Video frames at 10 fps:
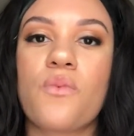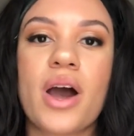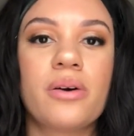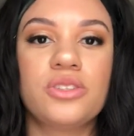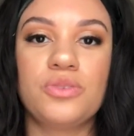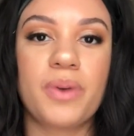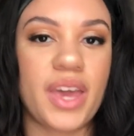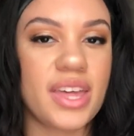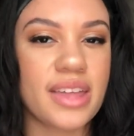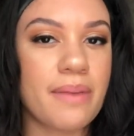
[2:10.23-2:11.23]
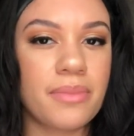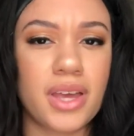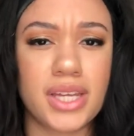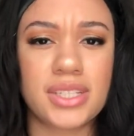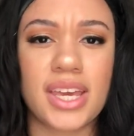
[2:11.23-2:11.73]
why would you pay that
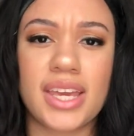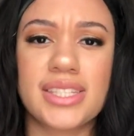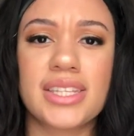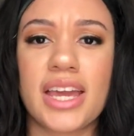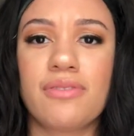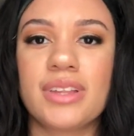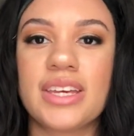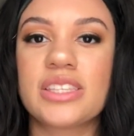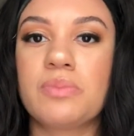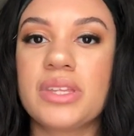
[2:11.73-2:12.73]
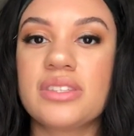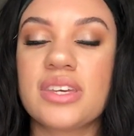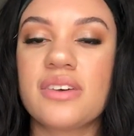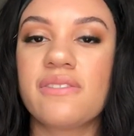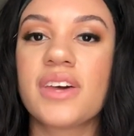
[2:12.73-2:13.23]
much? Like, isn't that really
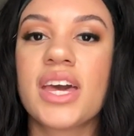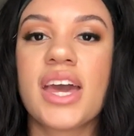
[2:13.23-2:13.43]
expensive?